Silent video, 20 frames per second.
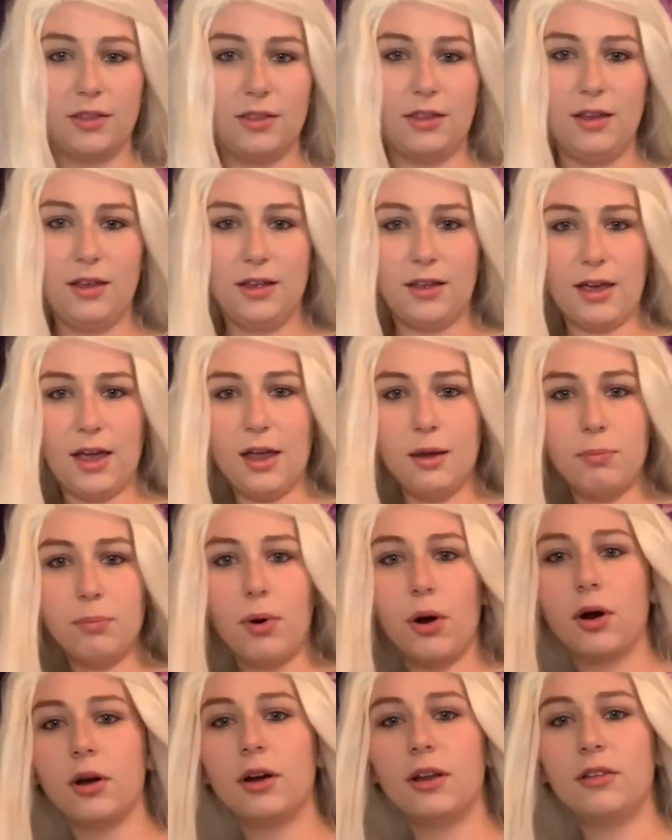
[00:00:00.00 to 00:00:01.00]
The cape
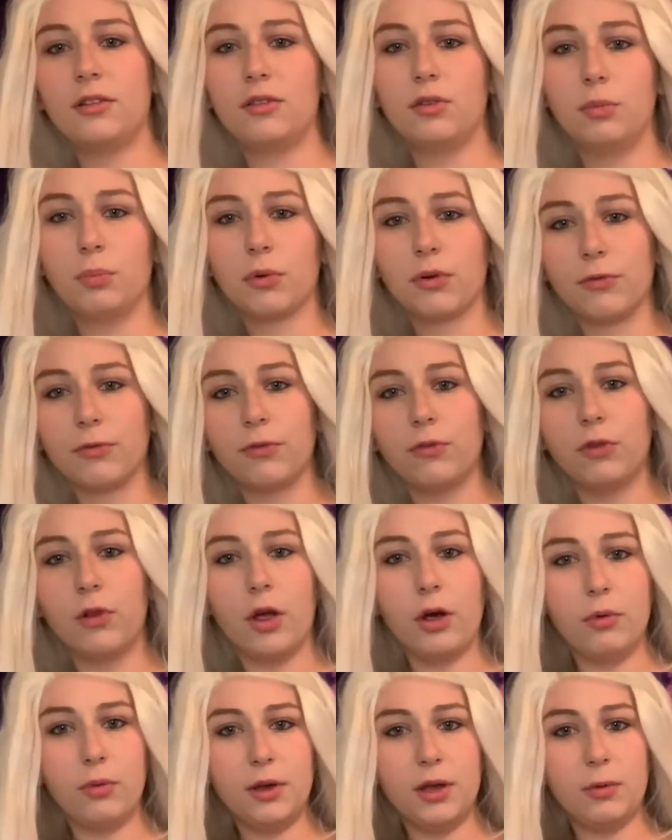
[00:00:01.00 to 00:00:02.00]
part is super
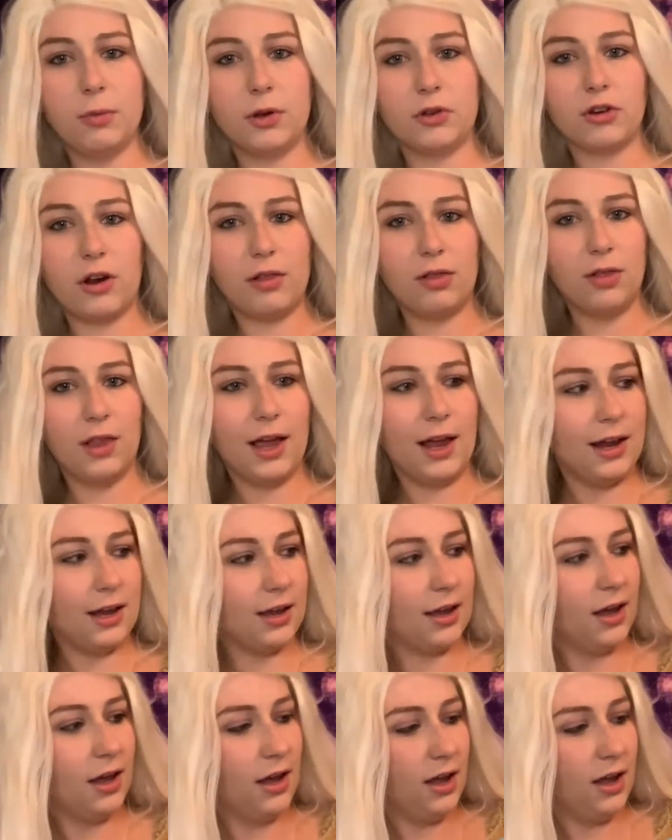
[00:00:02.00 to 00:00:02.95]
flowy, which I like,